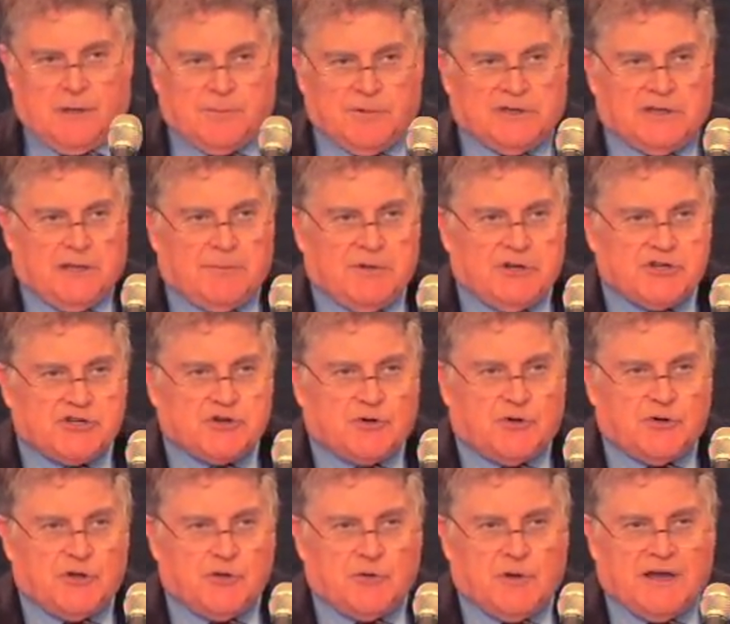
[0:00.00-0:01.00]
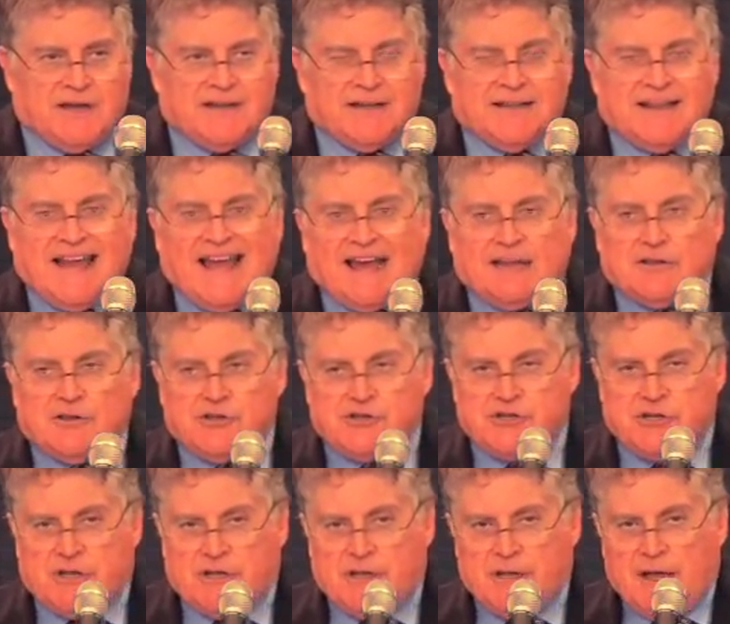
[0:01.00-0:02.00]
But let me show you an
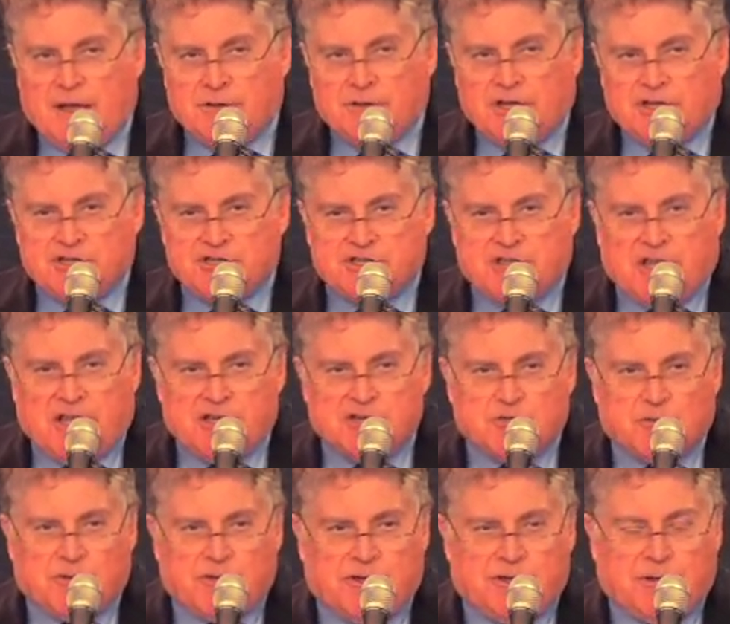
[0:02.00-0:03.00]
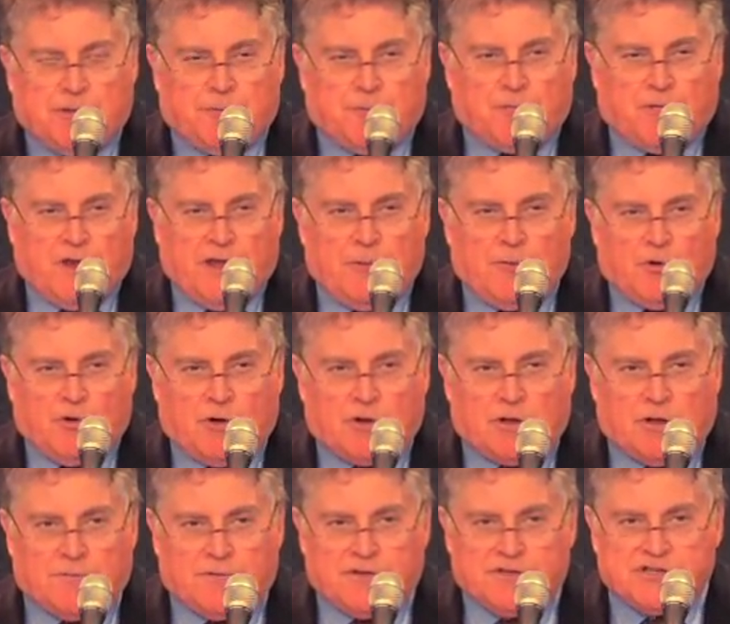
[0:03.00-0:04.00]
analogy that stays within the
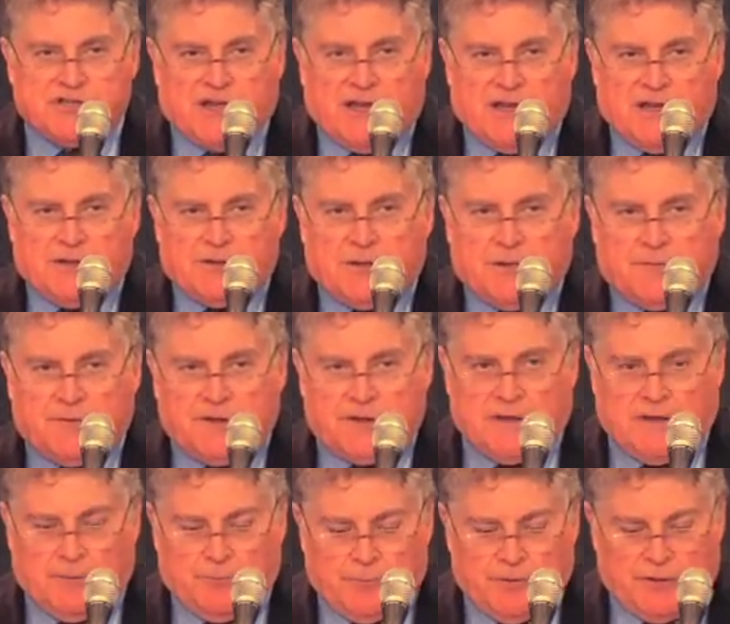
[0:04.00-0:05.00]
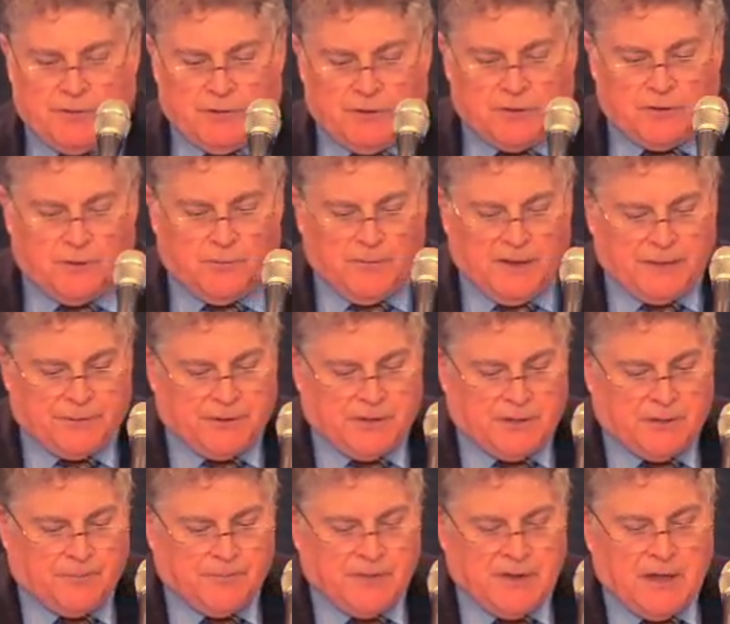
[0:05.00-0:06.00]
framework of the scientific empirical method.